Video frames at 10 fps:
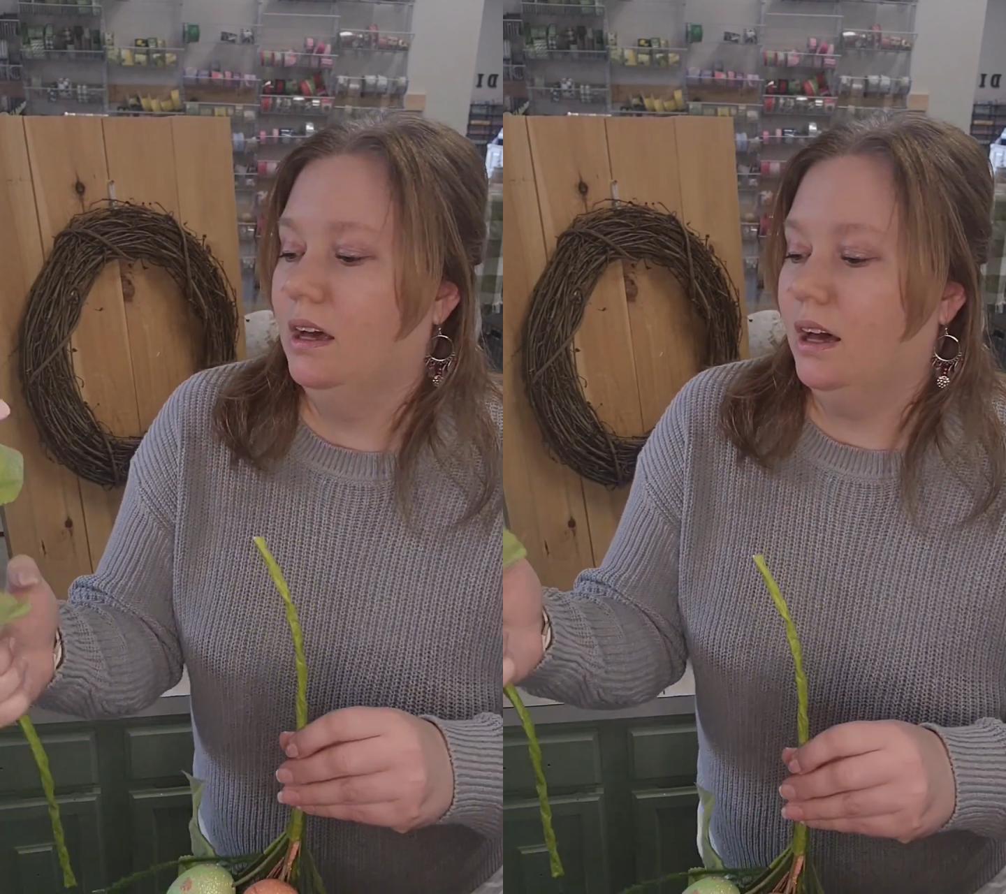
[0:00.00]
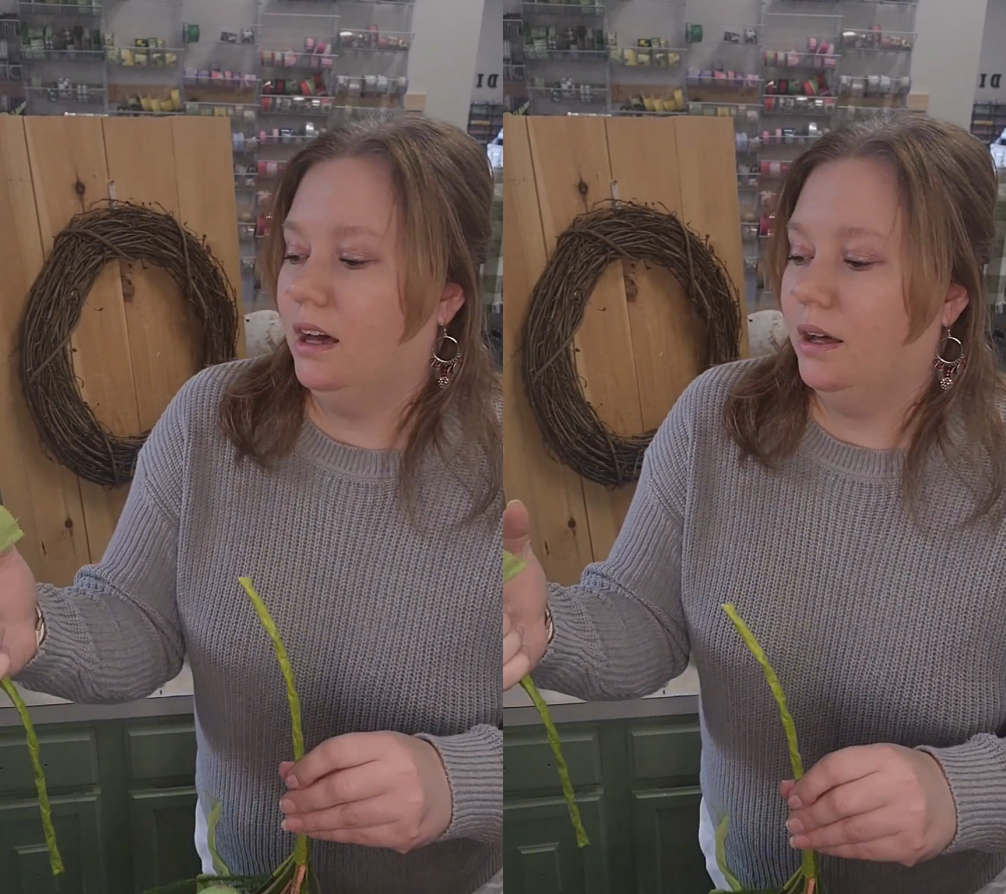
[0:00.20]

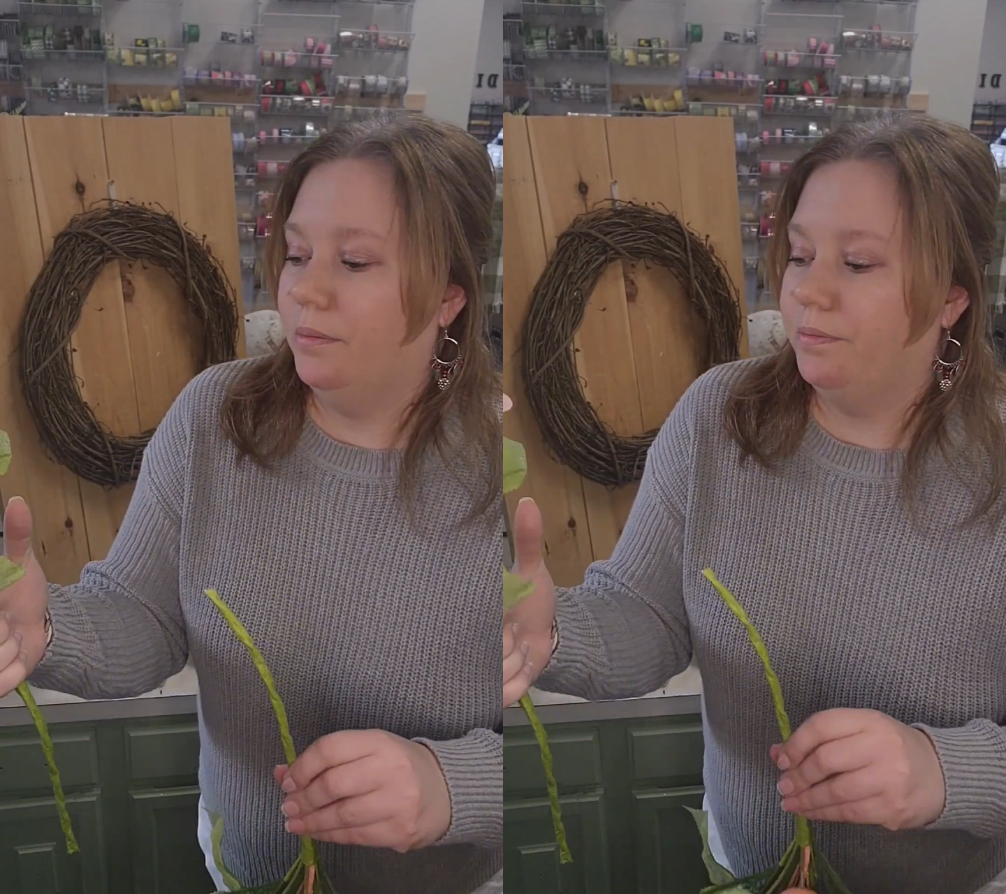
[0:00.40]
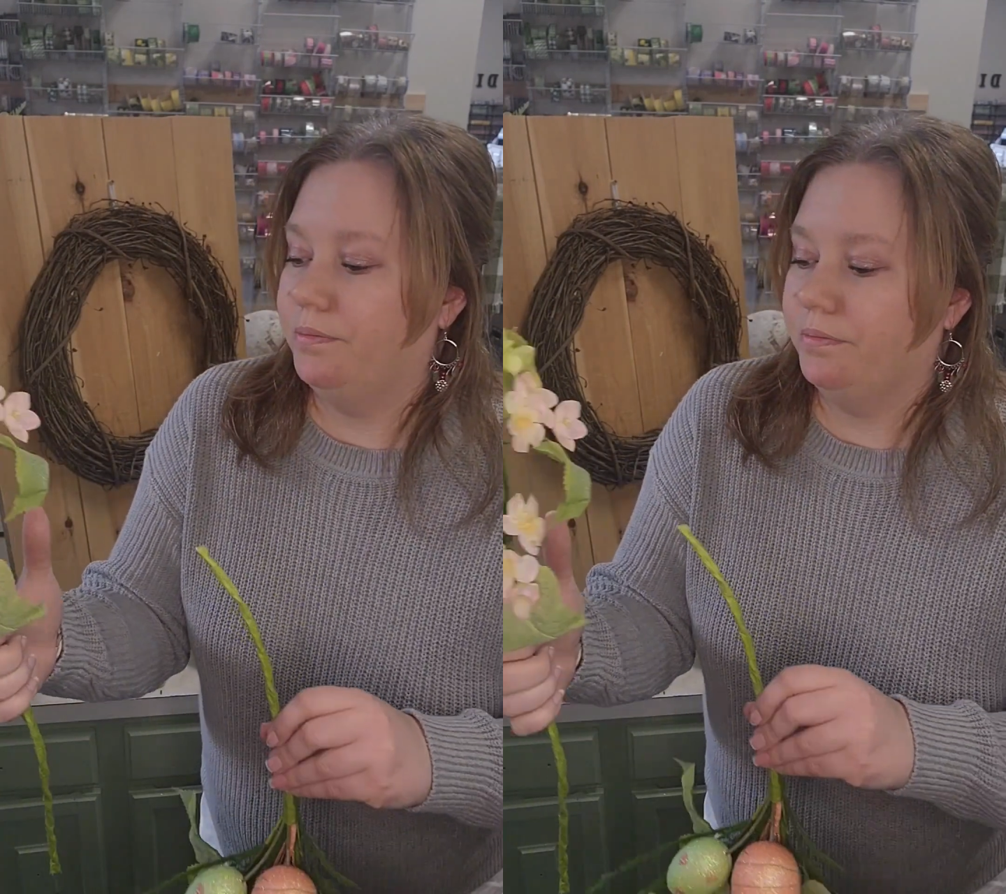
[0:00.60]

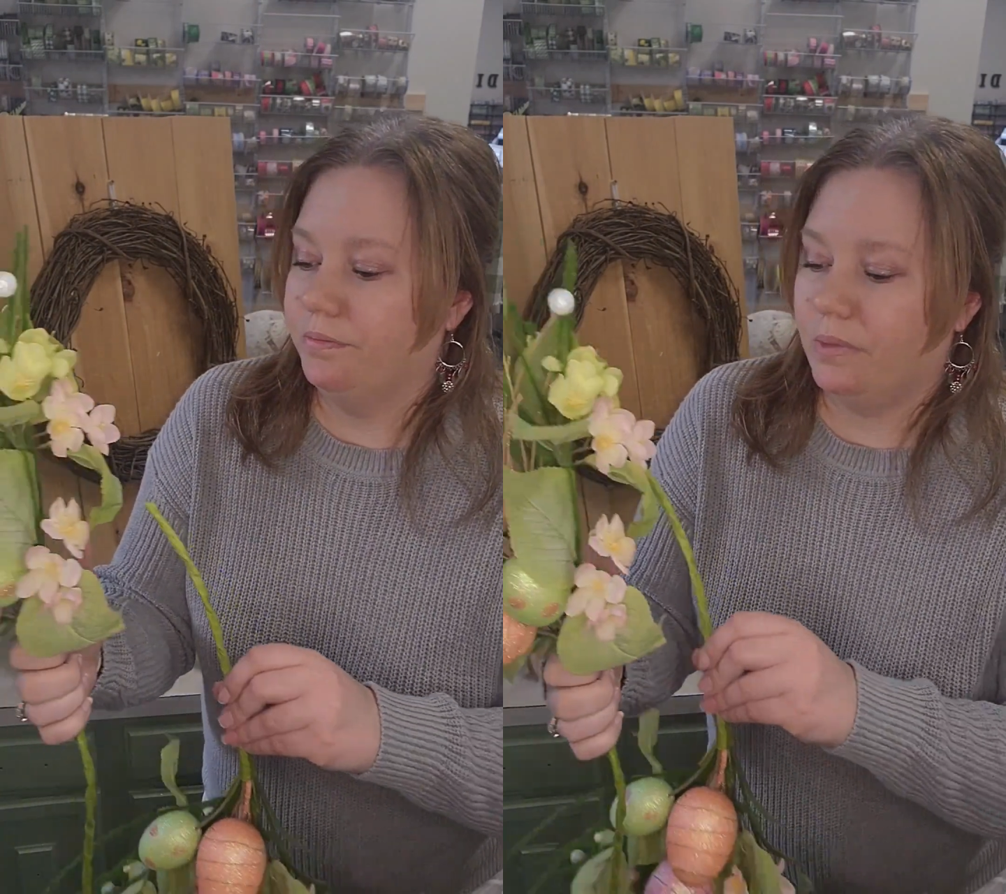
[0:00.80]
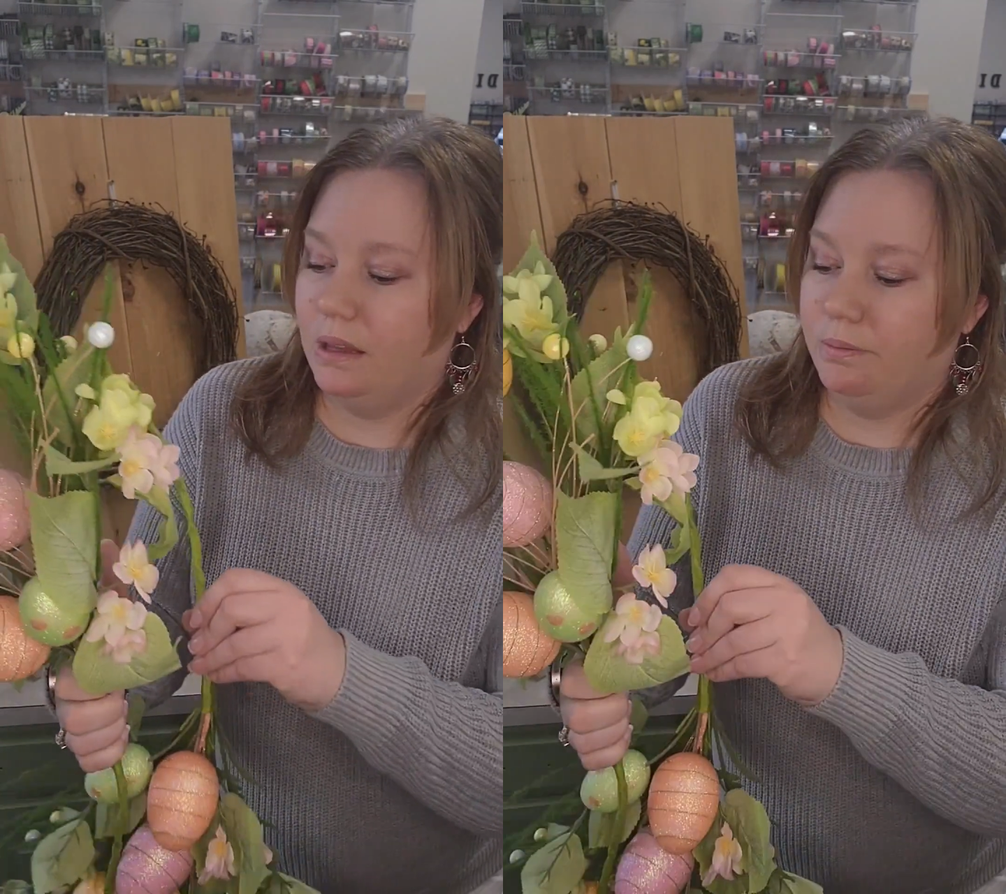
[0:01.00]

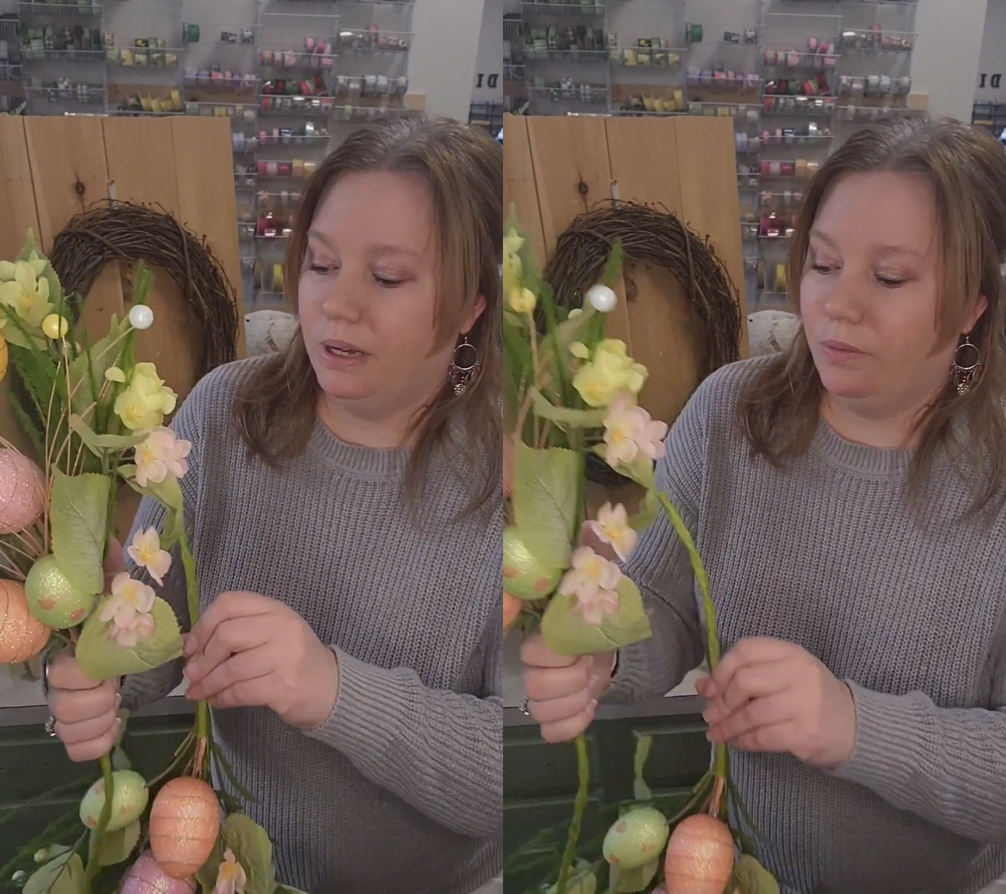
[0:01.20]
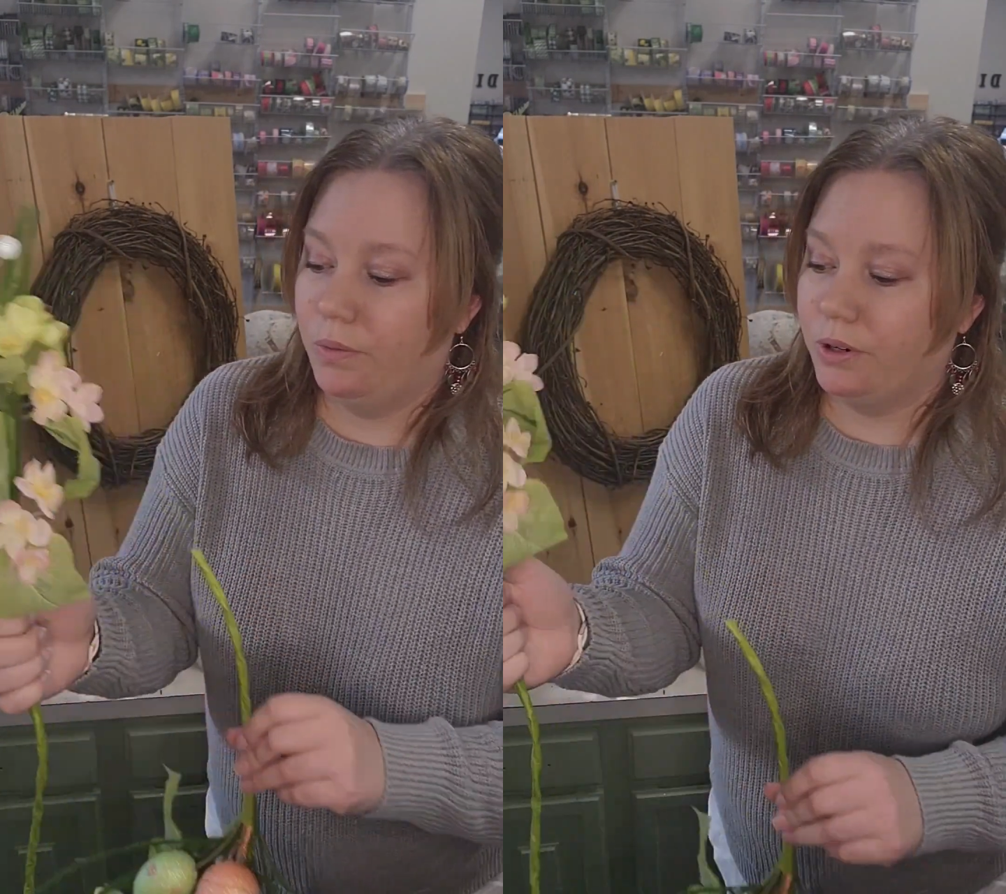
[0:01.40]

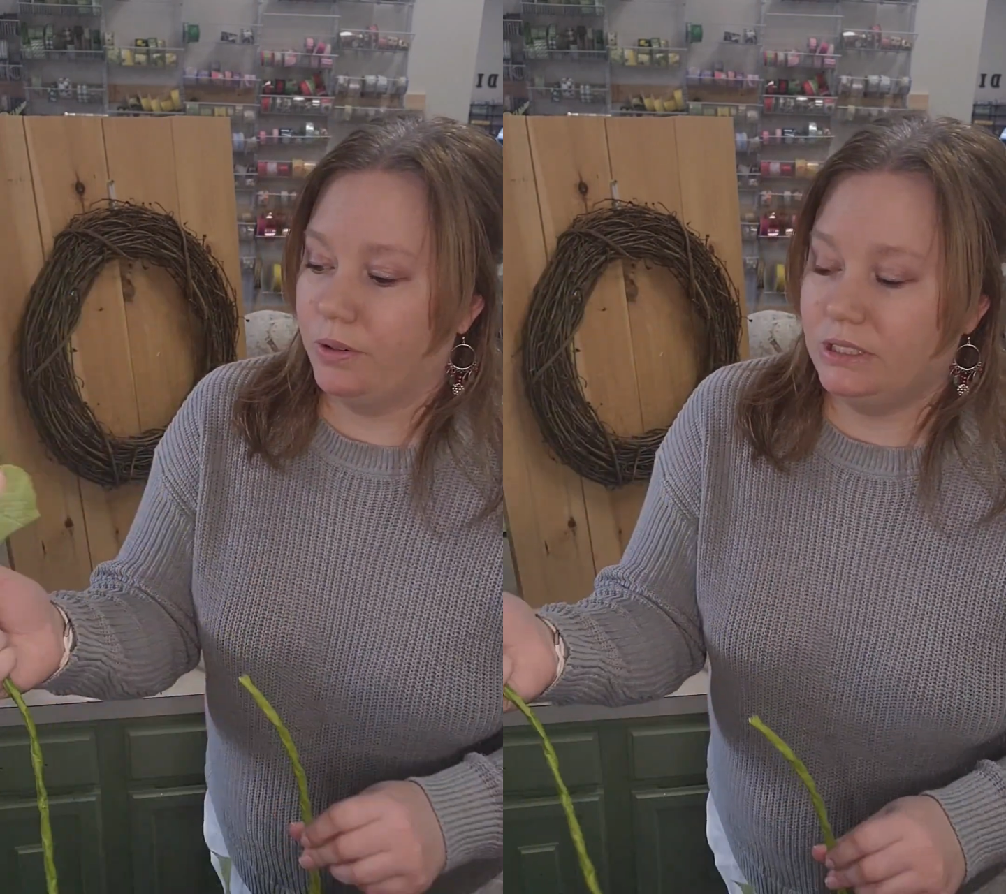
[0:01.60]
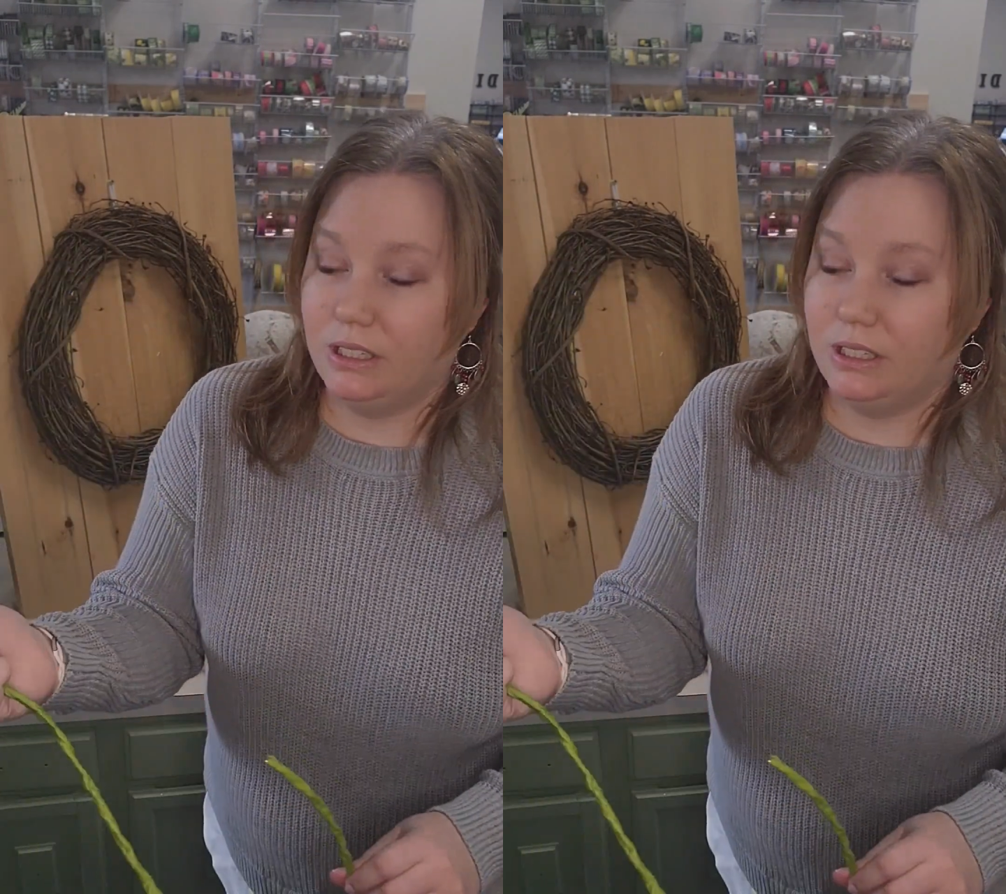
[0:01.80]
But what we're going to